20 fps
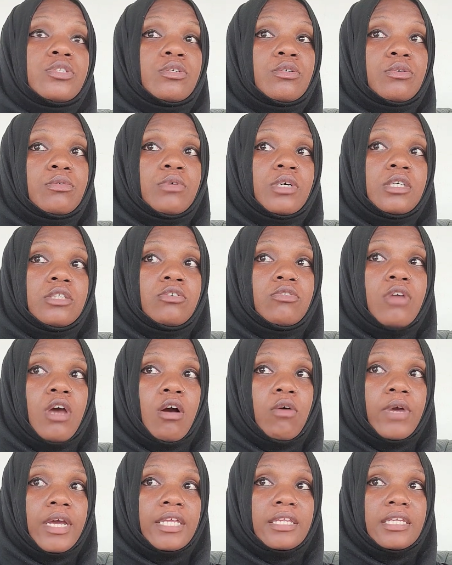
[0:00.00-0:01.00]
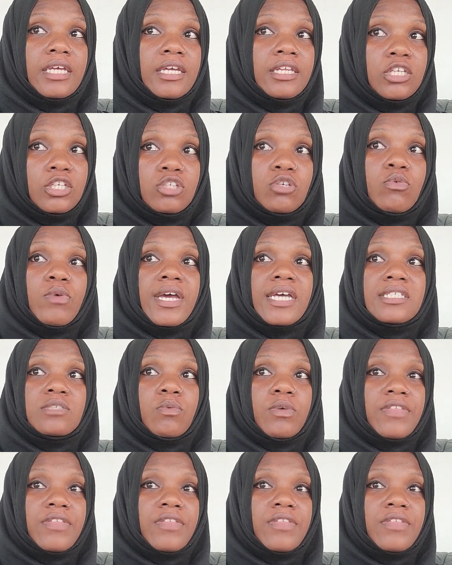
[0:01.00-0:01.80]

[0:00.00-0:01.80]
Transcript: to, you know, in in the U.S.